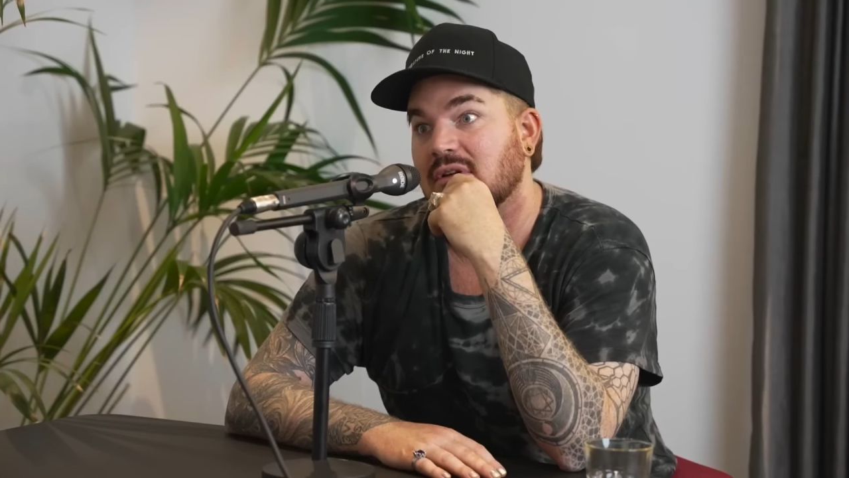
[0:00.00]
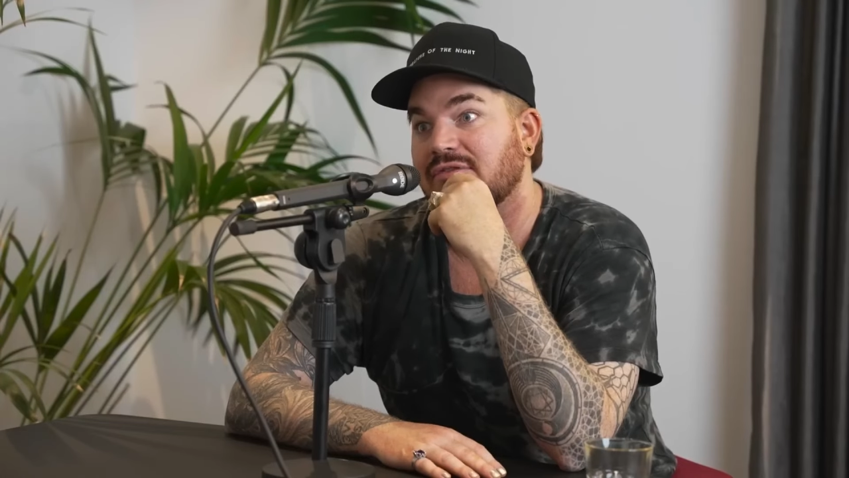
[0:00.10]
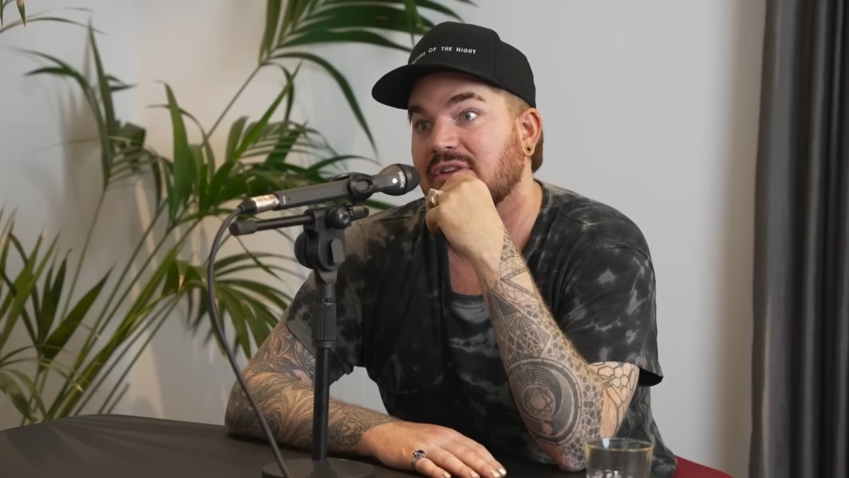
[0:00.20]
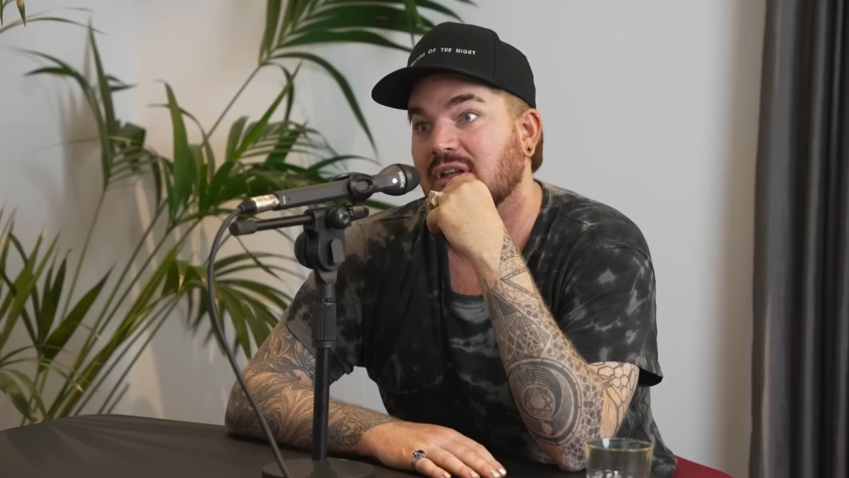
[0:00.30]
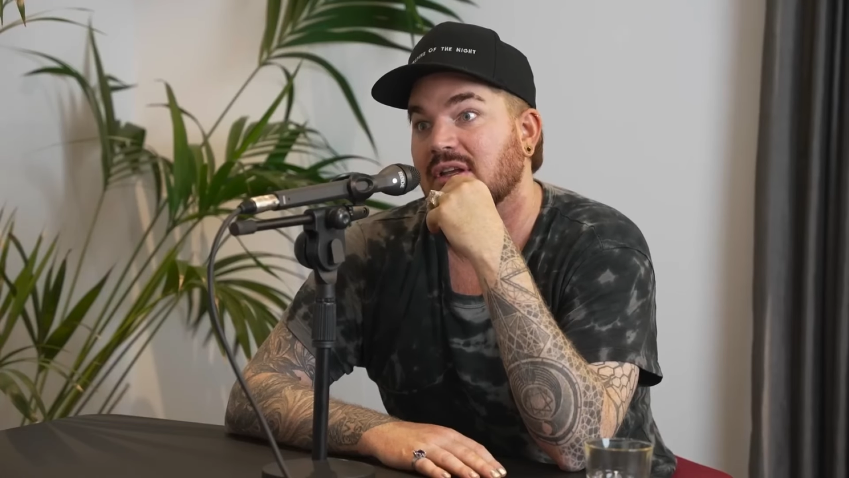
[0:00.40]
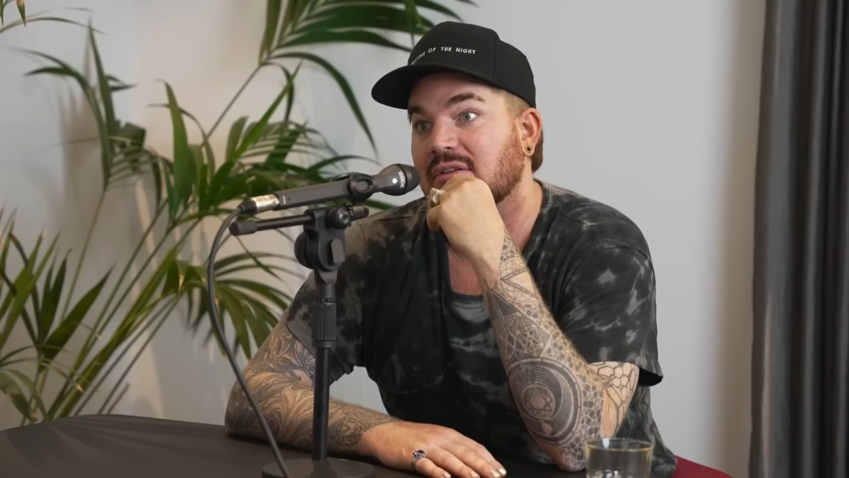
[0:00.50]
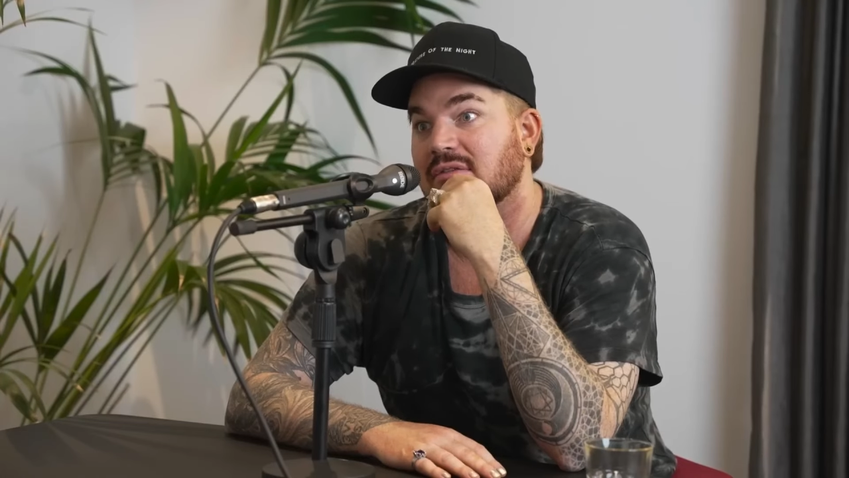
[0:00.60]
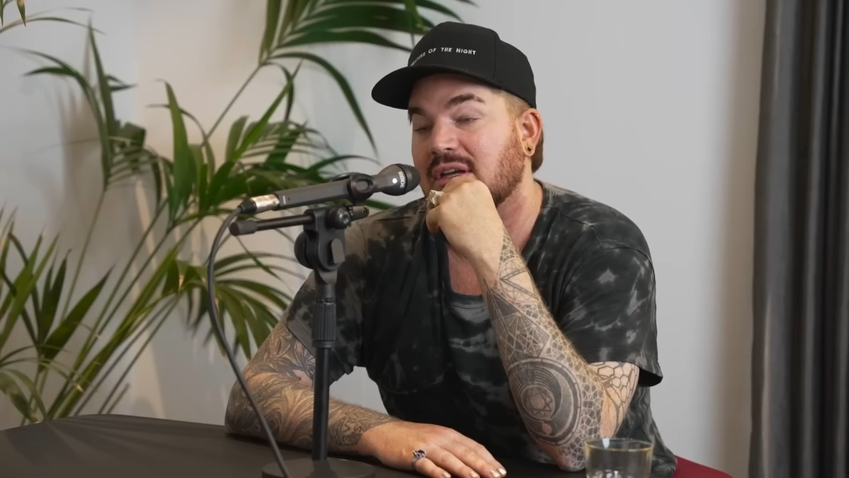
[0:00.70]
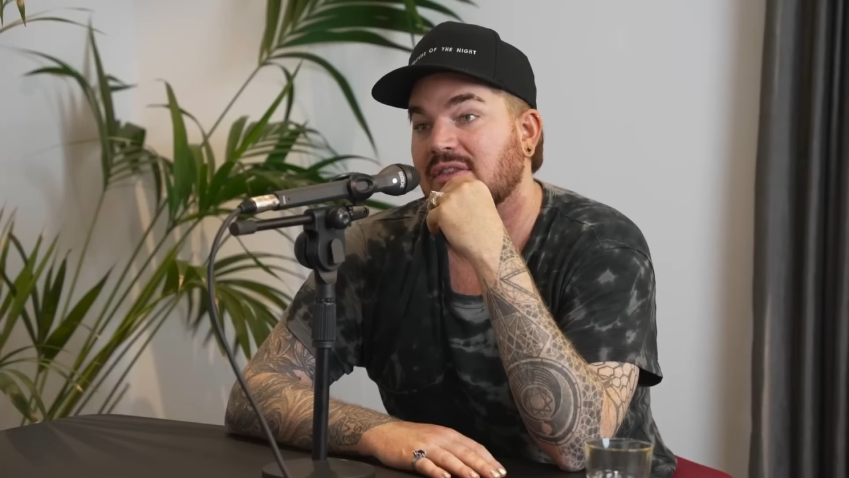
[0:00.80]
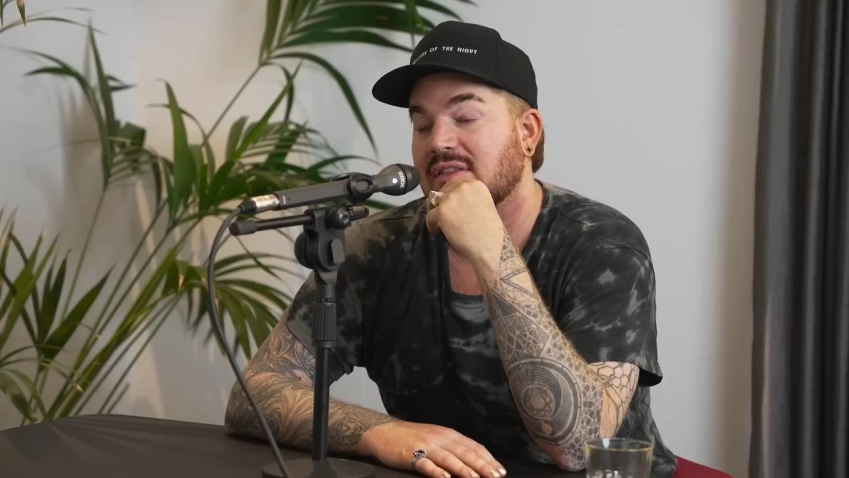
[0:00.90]
I feel it.
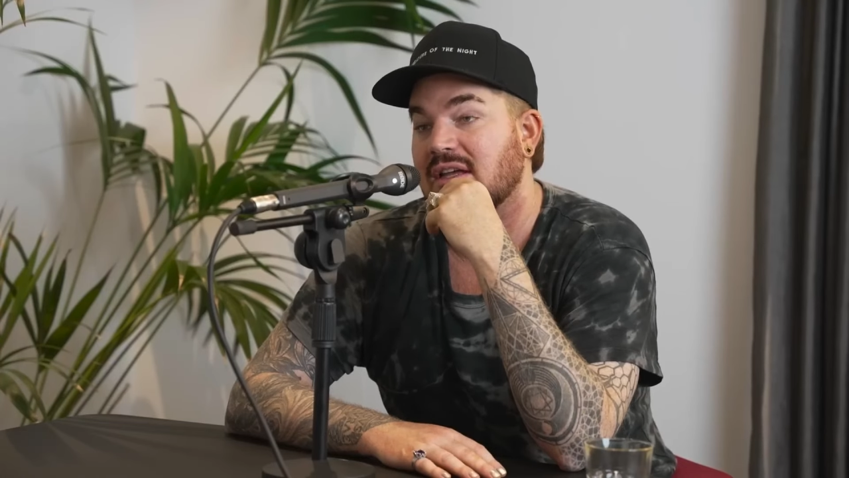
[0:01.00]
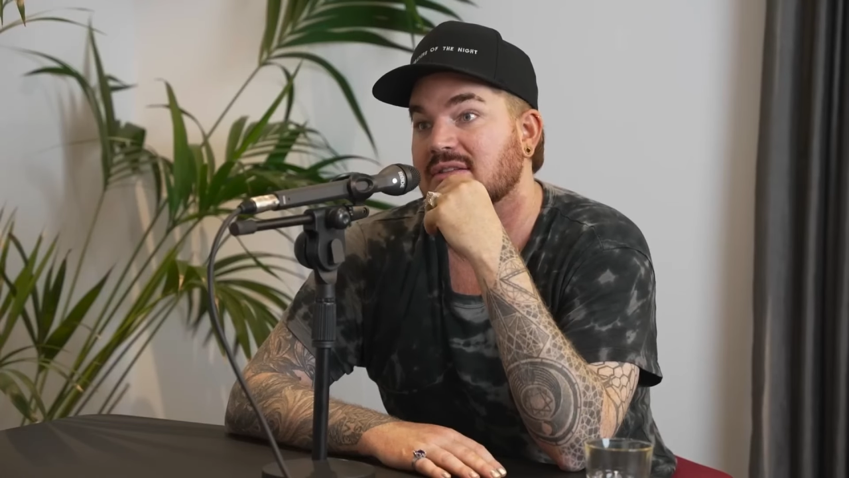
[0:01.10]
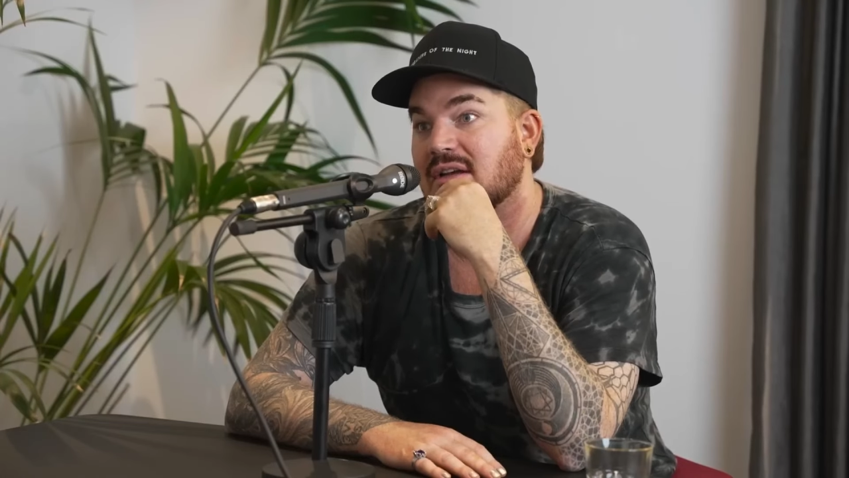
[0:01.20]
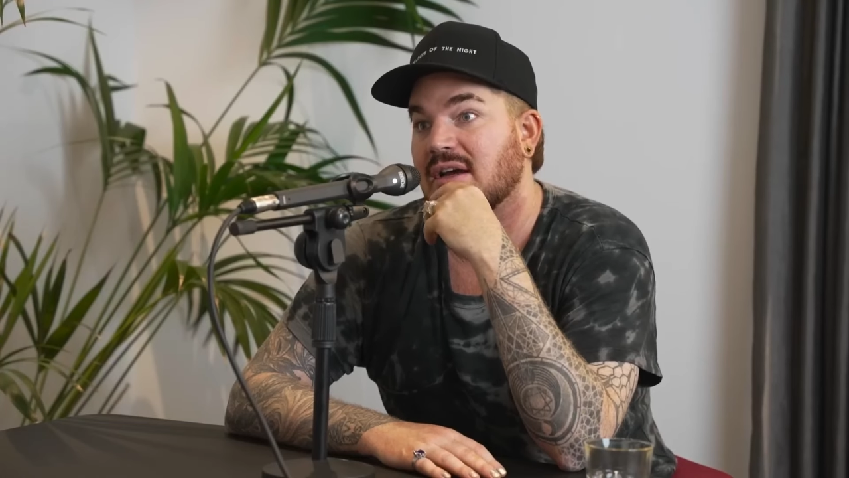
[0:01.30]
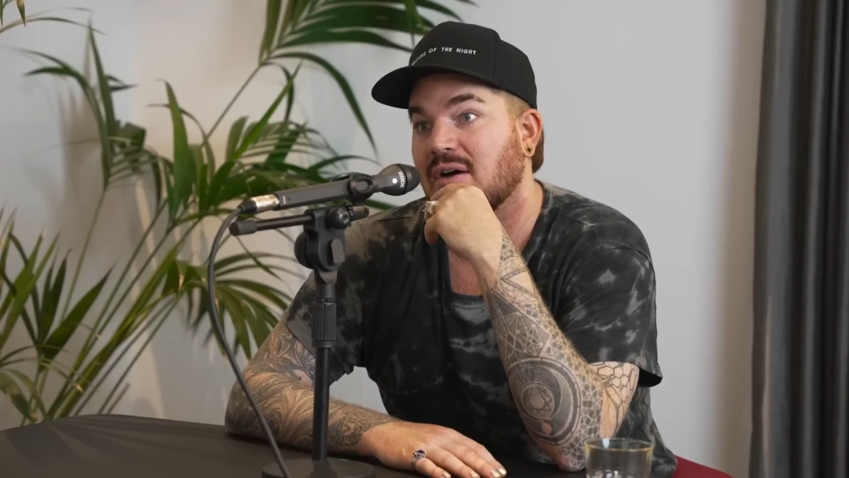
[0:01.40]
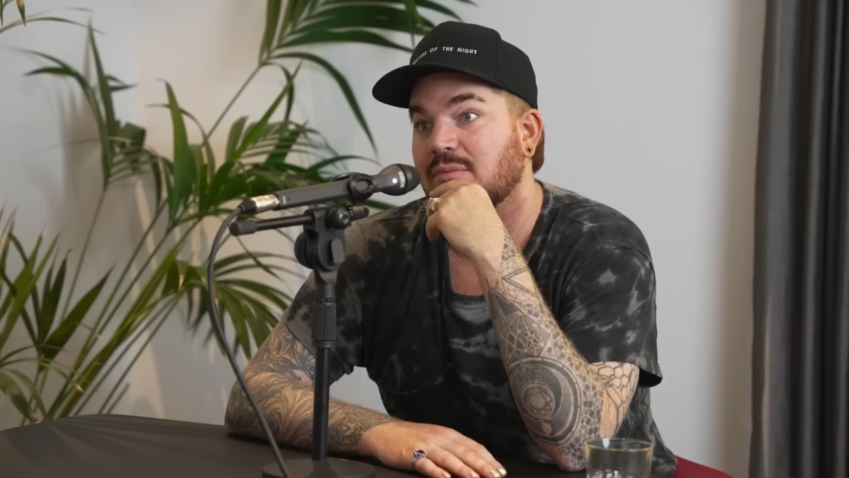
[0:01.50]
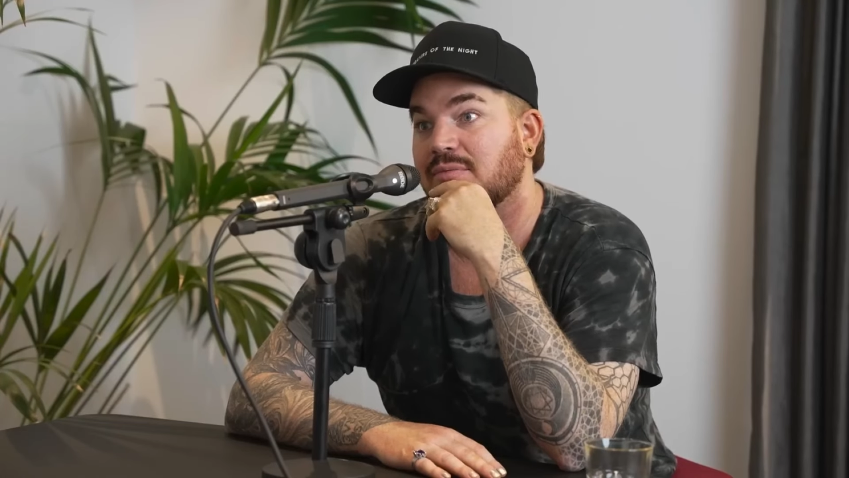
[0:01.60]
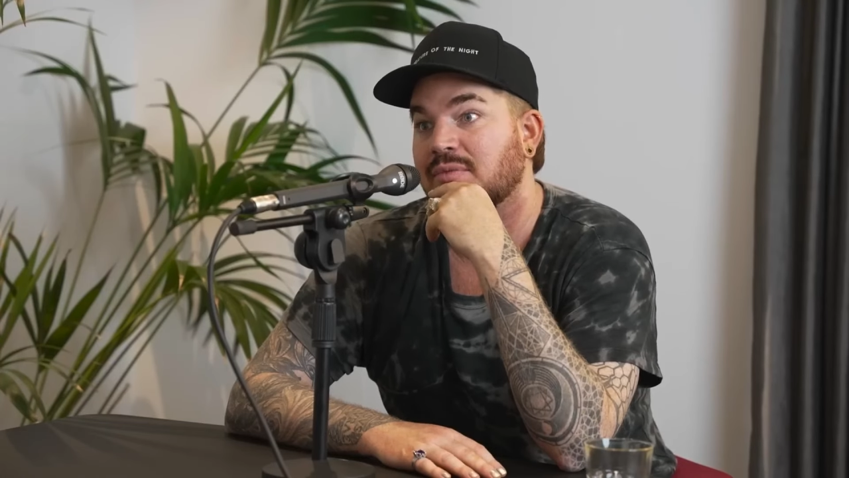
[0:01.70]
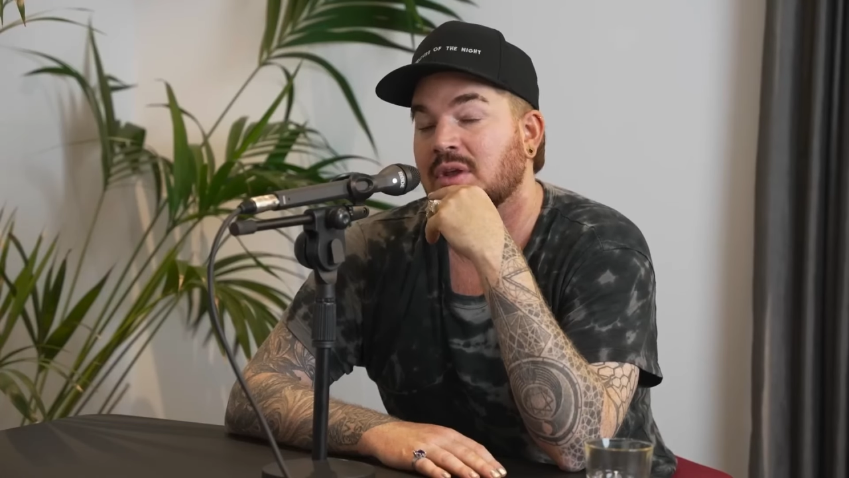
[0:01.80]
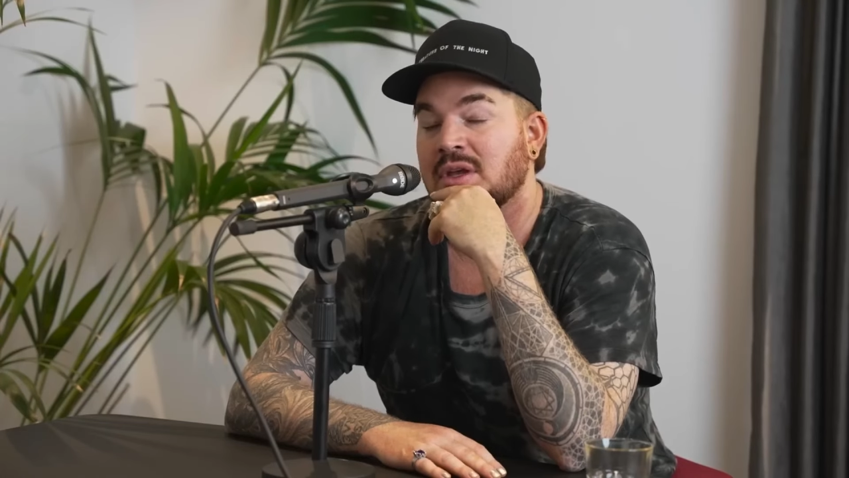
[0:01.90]
I think that's going to
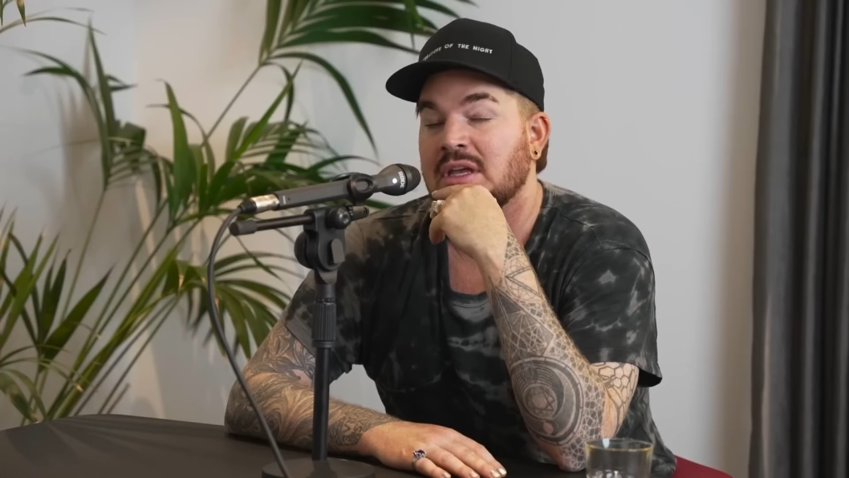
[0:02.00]
help.